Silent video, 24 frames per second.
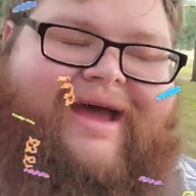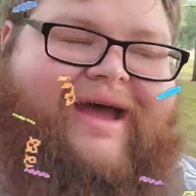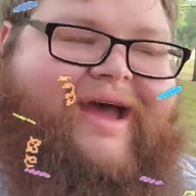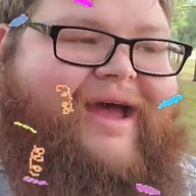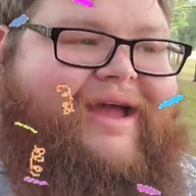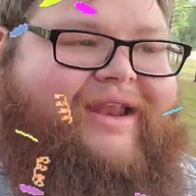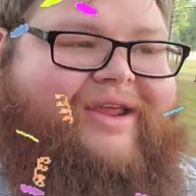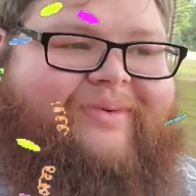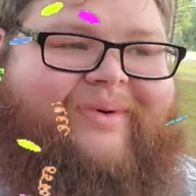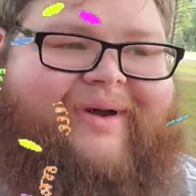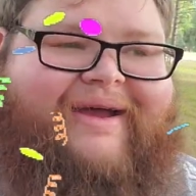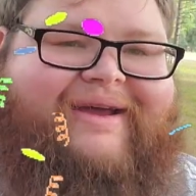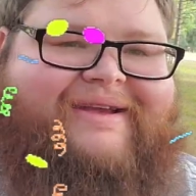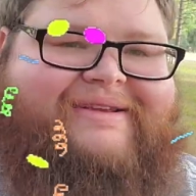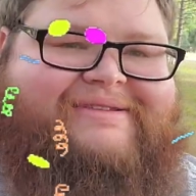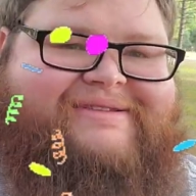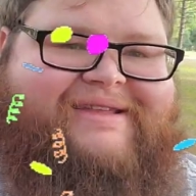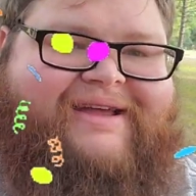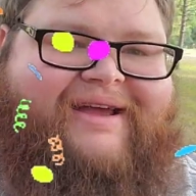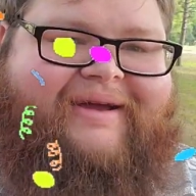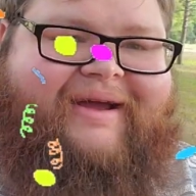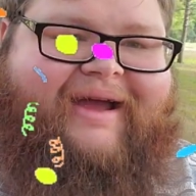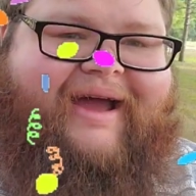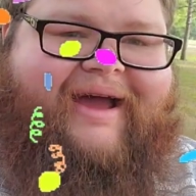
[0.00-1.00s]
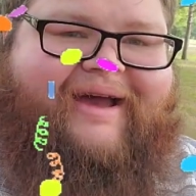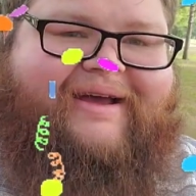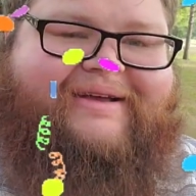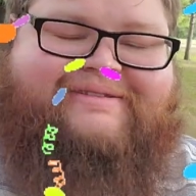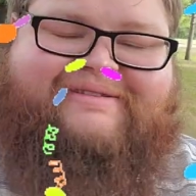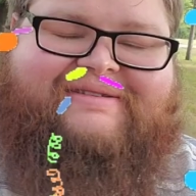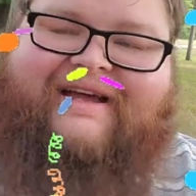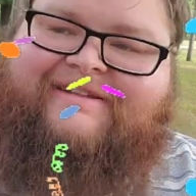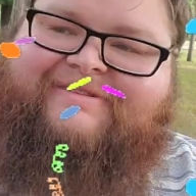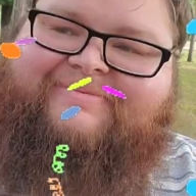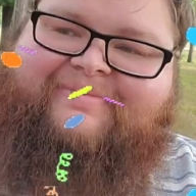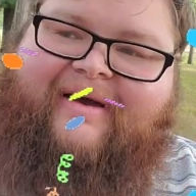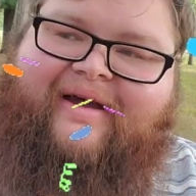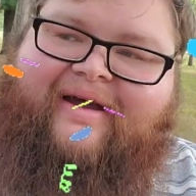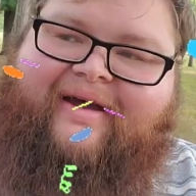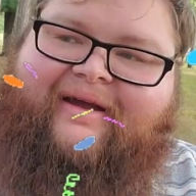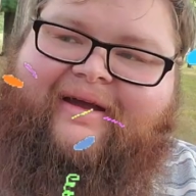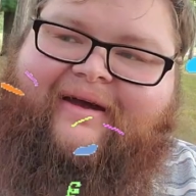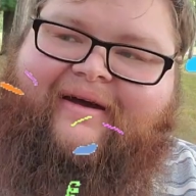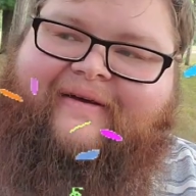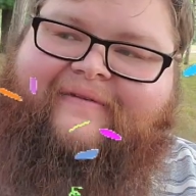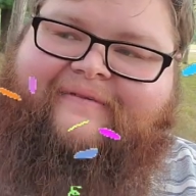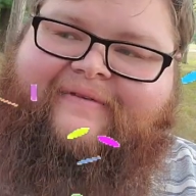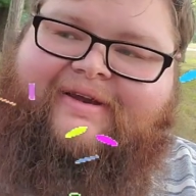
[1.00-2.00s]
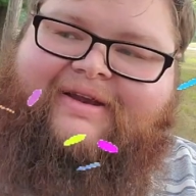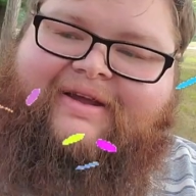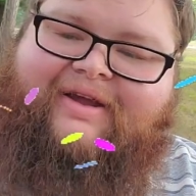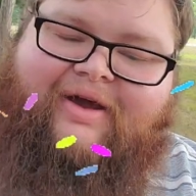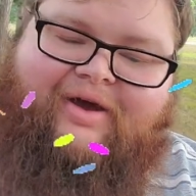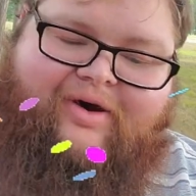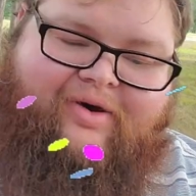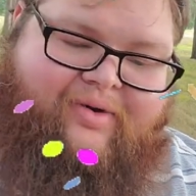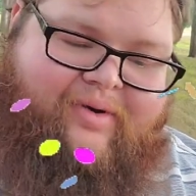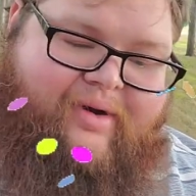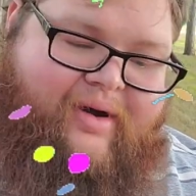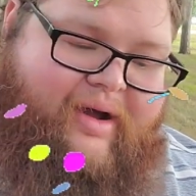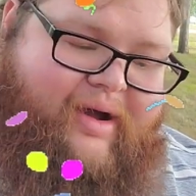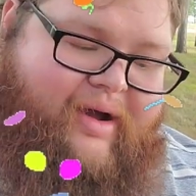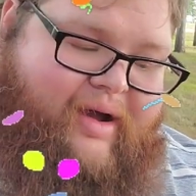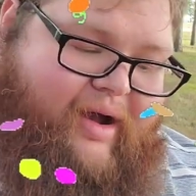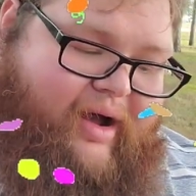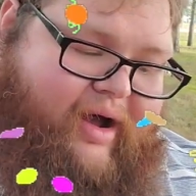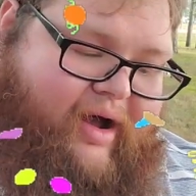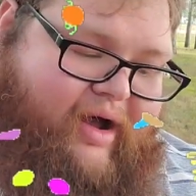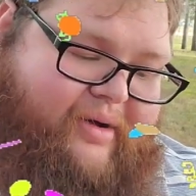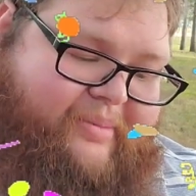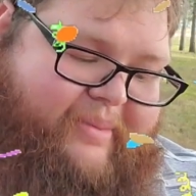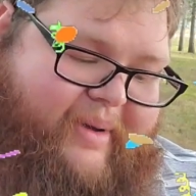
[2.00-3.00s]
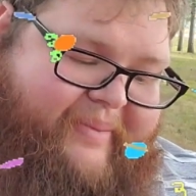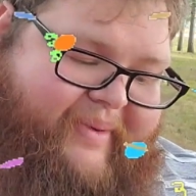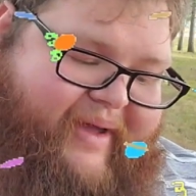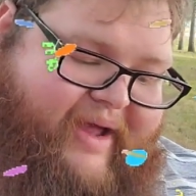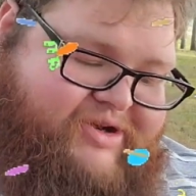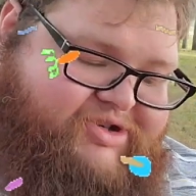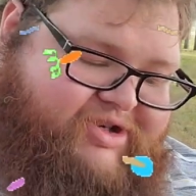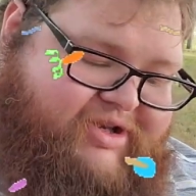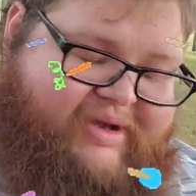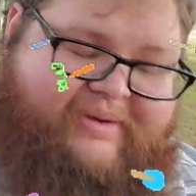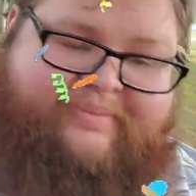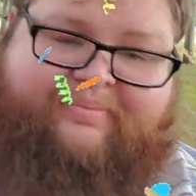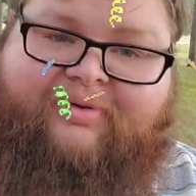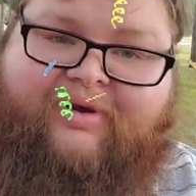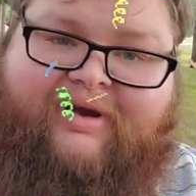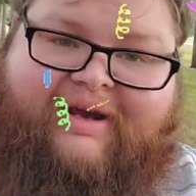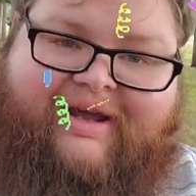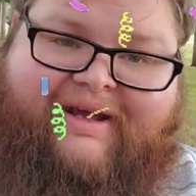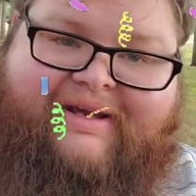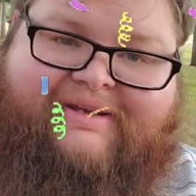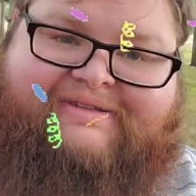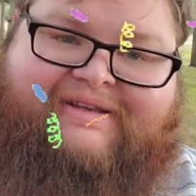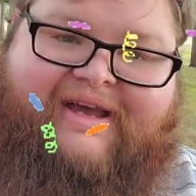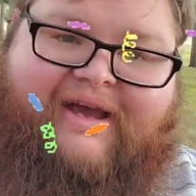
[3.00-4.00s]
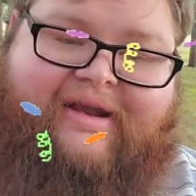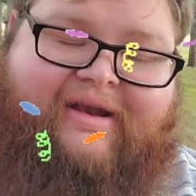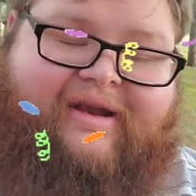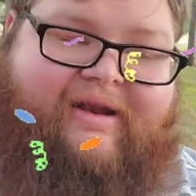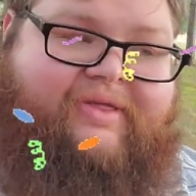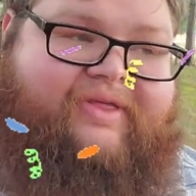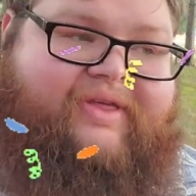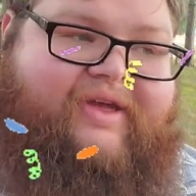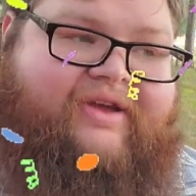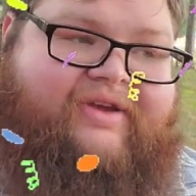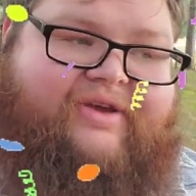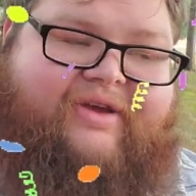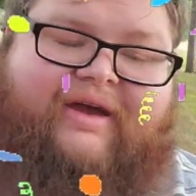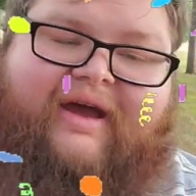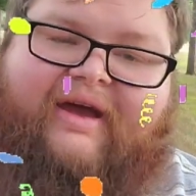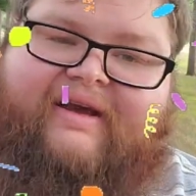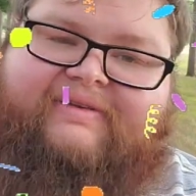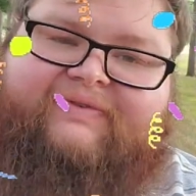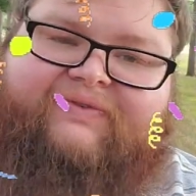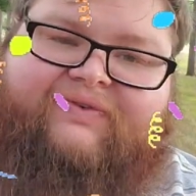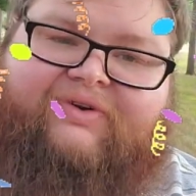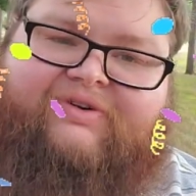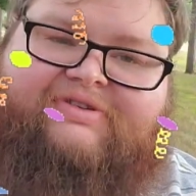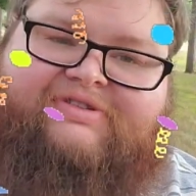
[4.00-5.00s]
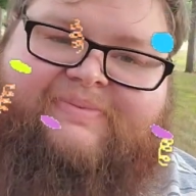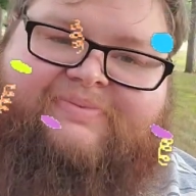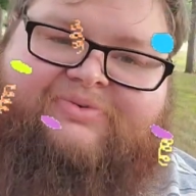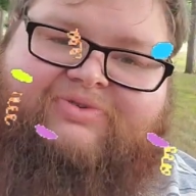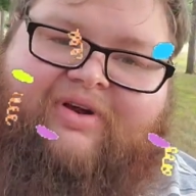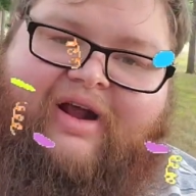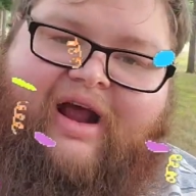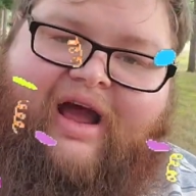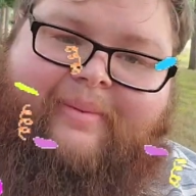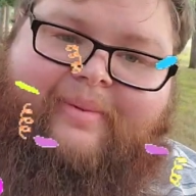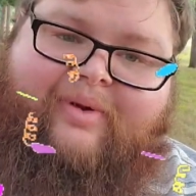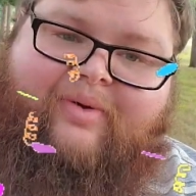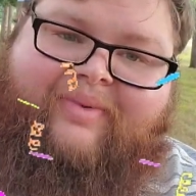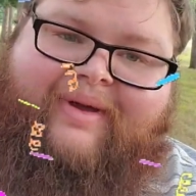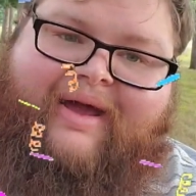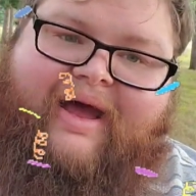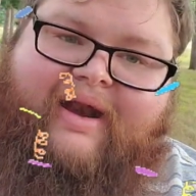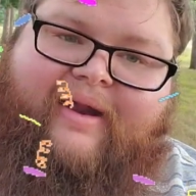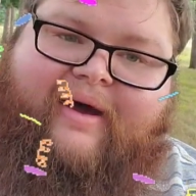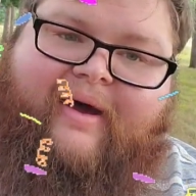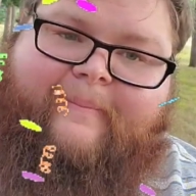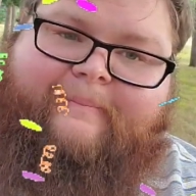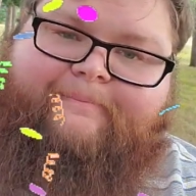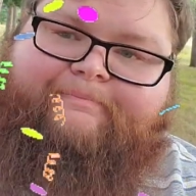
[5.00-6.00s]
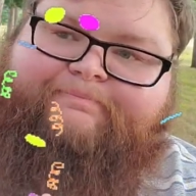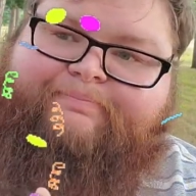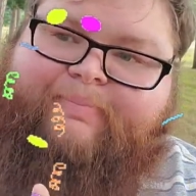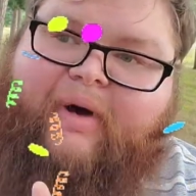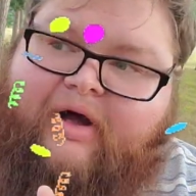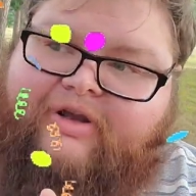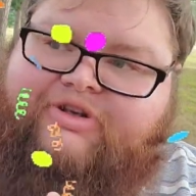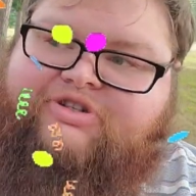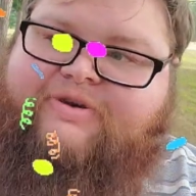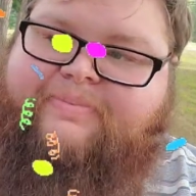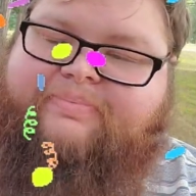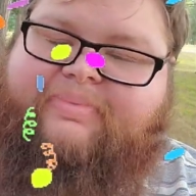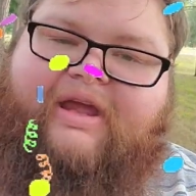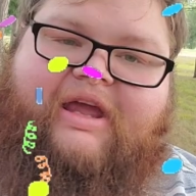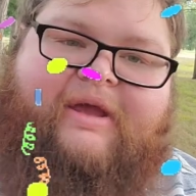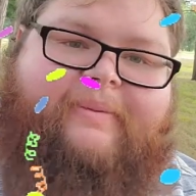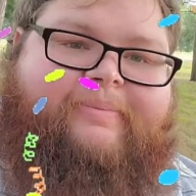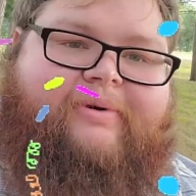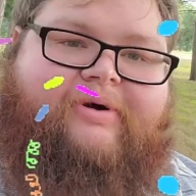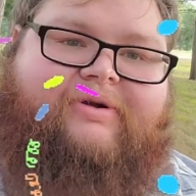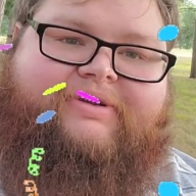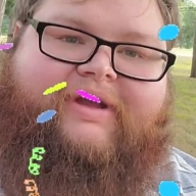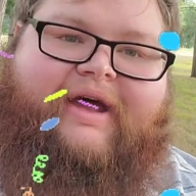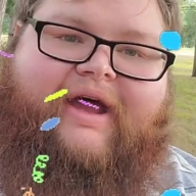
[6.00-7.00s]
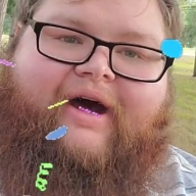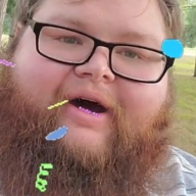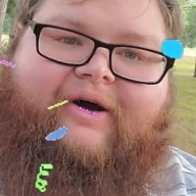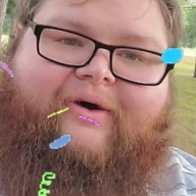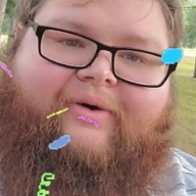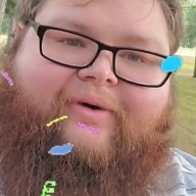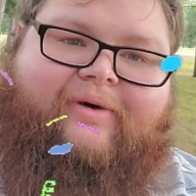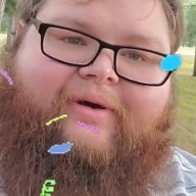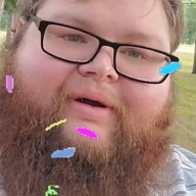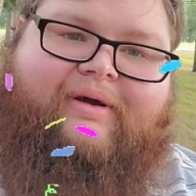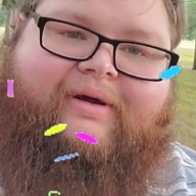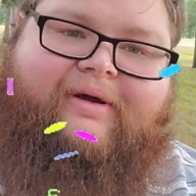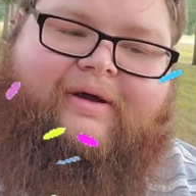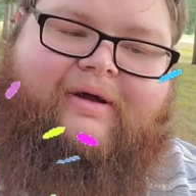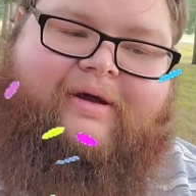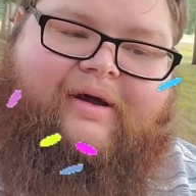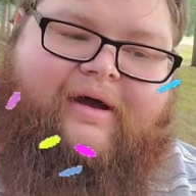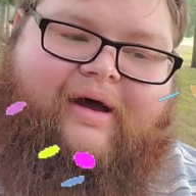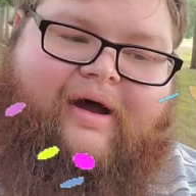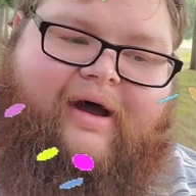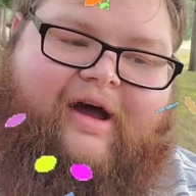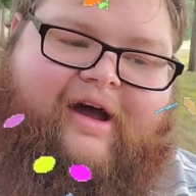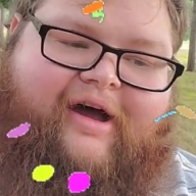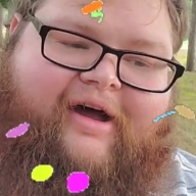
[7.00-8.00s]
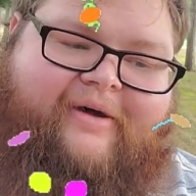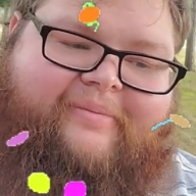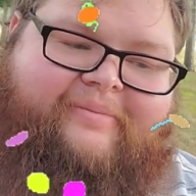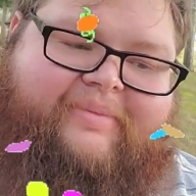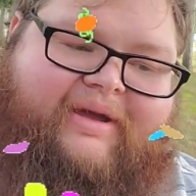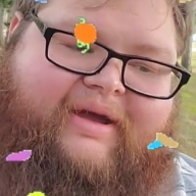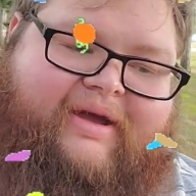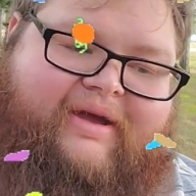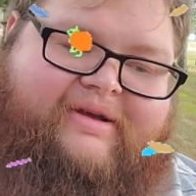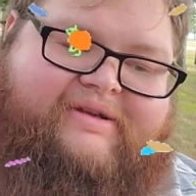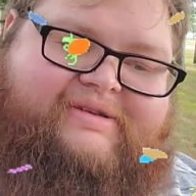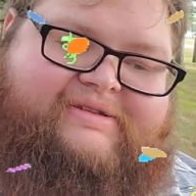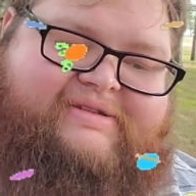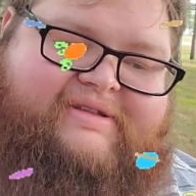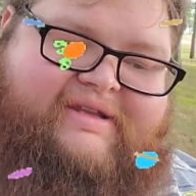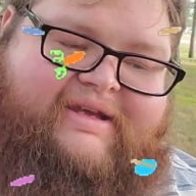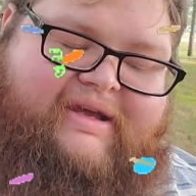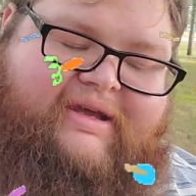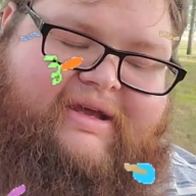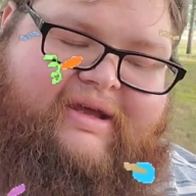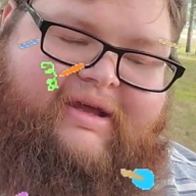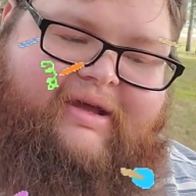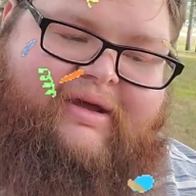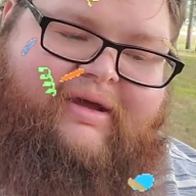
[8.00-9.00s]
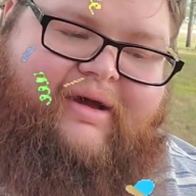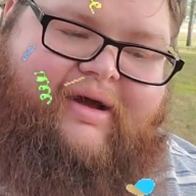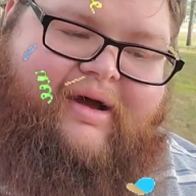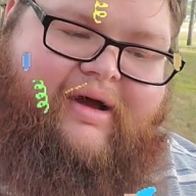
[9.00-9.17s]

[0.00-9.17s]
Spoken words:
Anyways, guys, that's my video. I'm actually pretty excited. Thank you guys for subscribing. We got a bunch of people now because the